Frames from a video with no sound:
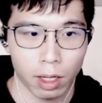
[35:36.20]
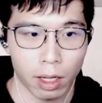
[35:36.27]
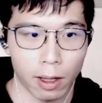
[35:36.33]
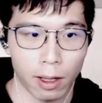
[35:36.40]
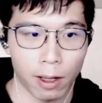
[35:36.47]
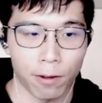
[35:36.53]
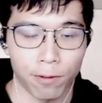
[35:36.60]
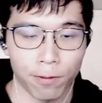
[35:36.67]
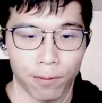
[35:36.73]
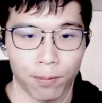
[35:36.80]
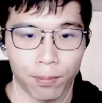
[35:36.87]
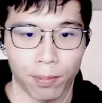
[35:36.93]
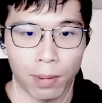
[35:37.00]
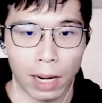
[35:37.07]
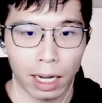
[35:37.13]
if
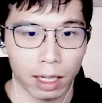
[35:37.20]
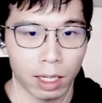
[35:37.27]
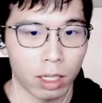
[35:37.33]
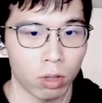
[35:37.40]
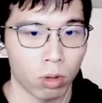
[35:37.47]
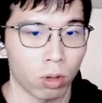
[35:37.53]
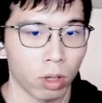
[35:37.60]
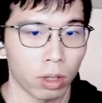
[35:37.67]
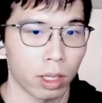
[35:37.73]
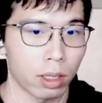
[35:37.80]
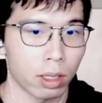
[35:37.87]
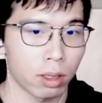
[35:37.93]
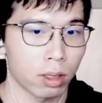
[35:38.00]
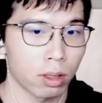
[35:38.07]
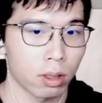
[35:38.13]
black need to
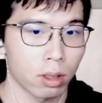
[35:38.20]
connect.